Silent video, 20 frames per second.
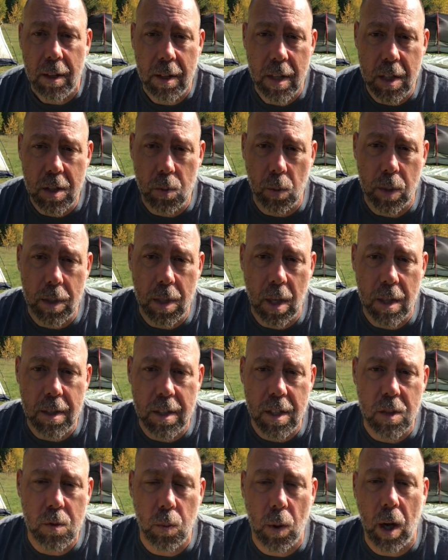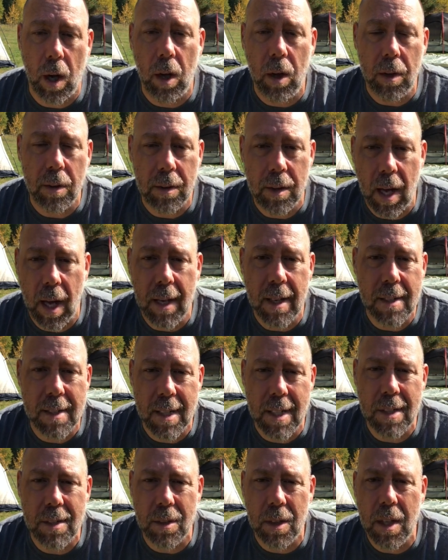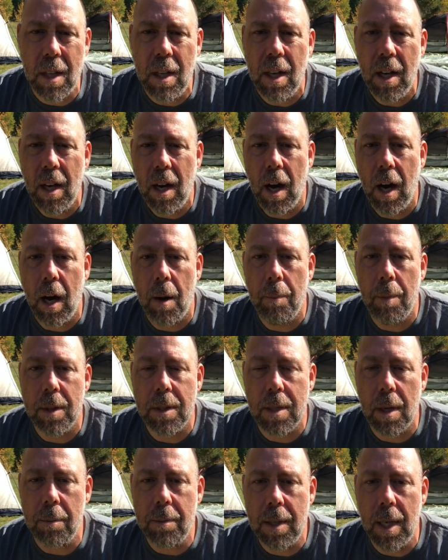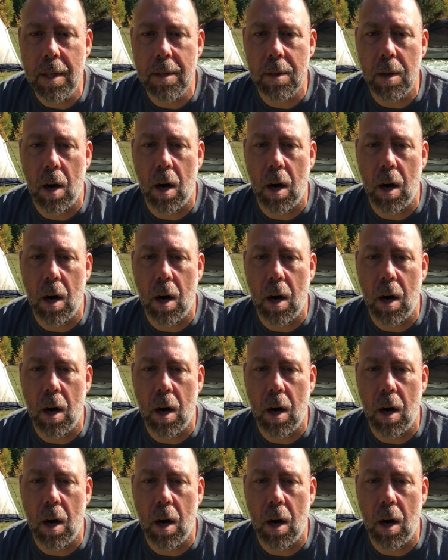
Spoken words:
This one does as well, not as easily, but some tents